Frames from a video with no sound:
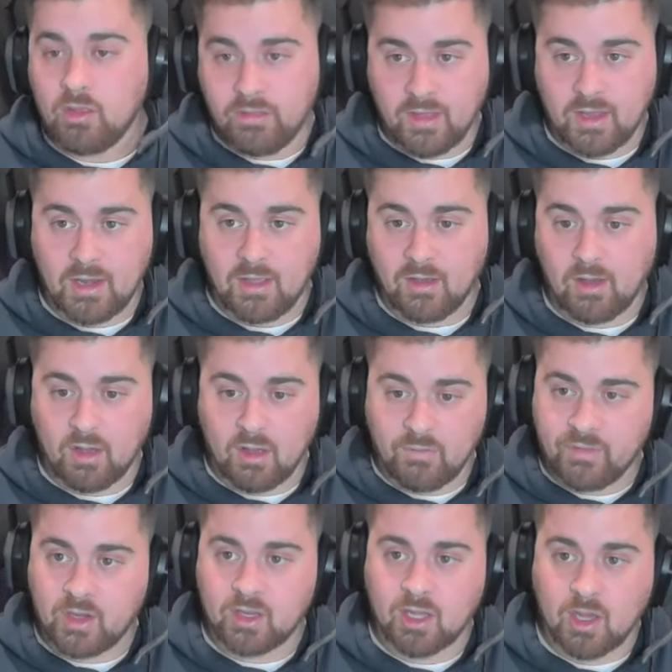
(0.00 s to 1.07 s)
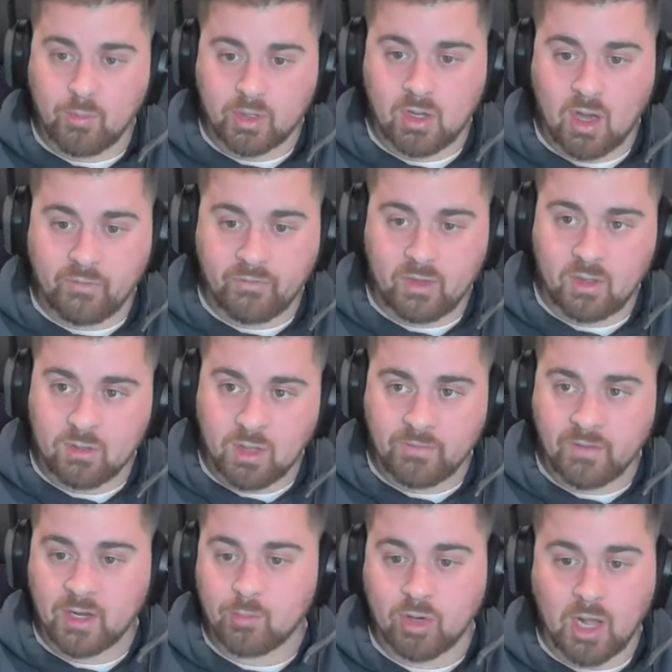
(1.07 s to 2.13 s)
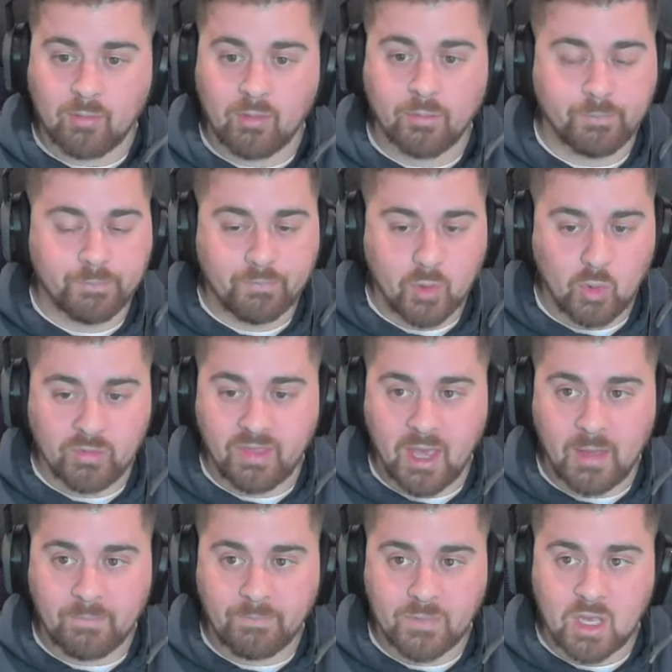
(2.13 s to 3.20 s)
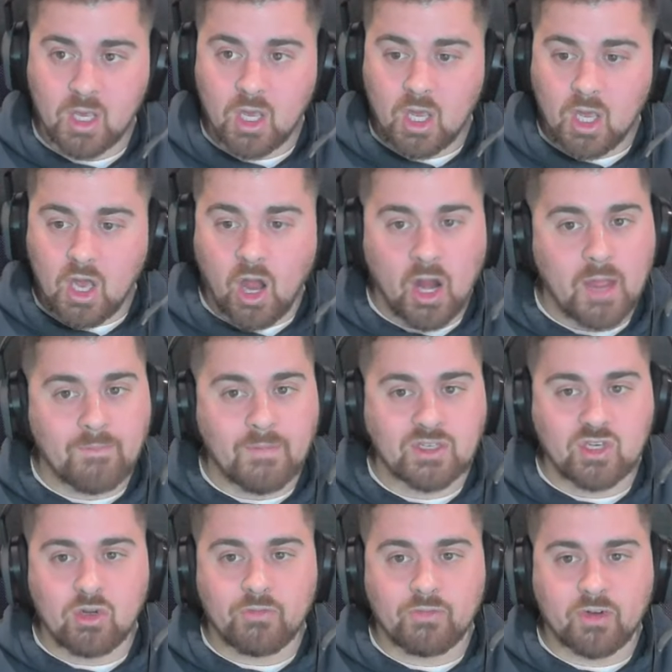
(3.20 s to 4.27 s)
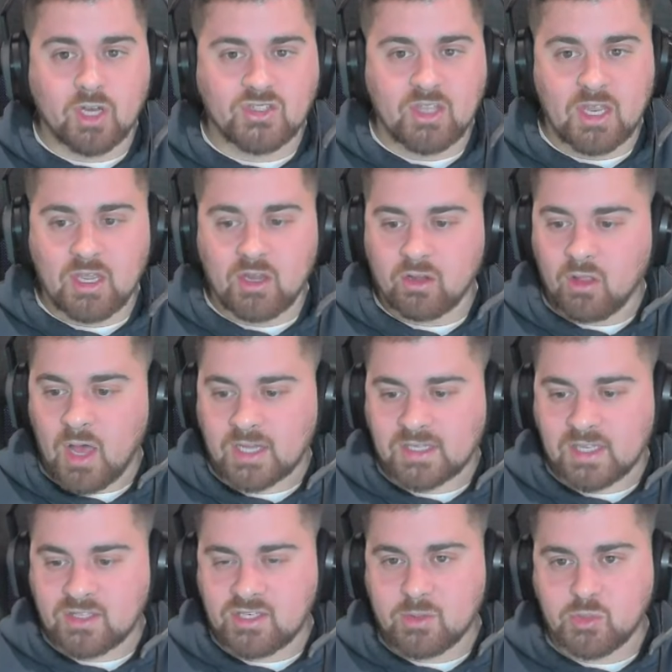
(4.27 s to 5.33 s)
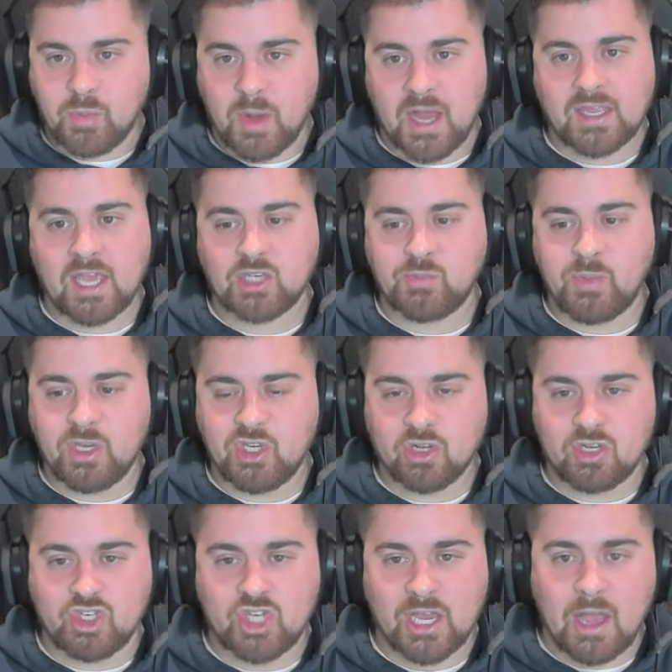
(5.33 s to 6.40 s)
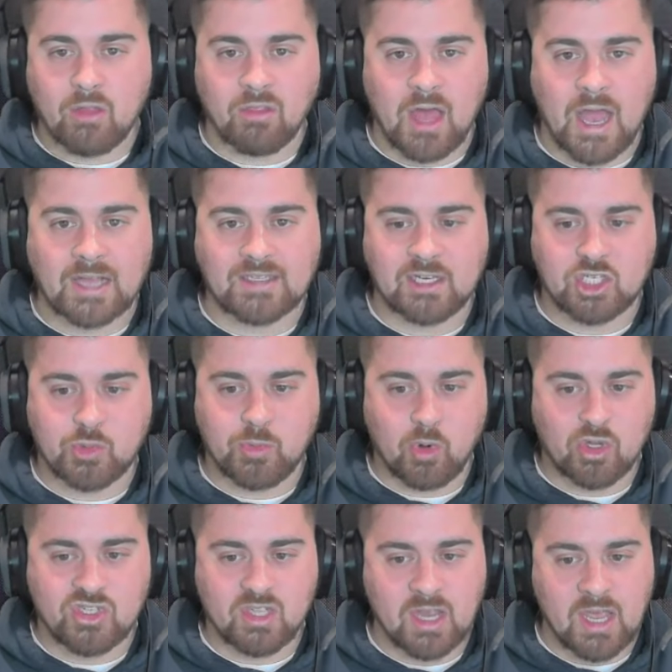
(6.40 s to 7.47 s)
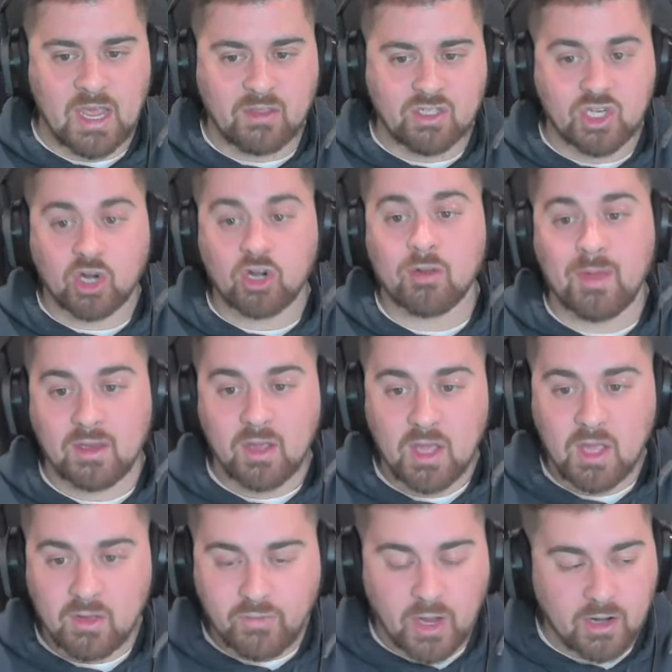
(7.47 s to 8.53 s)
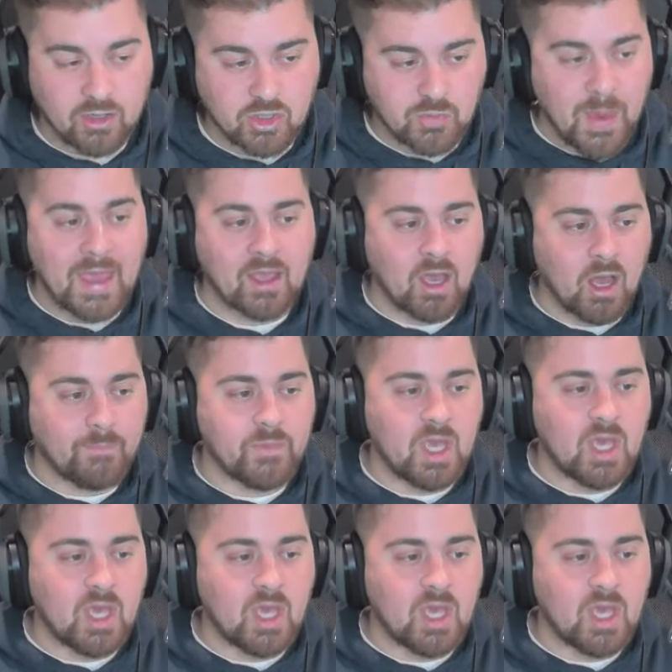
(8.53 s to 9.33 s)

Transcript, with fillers: than a uh, than a cup of coffee. I've got a problem with that. All right, that's going to do it for us today here on the Locked On Sabres podcast. Be sure to check out Locked On Sports today. The tournament fires back up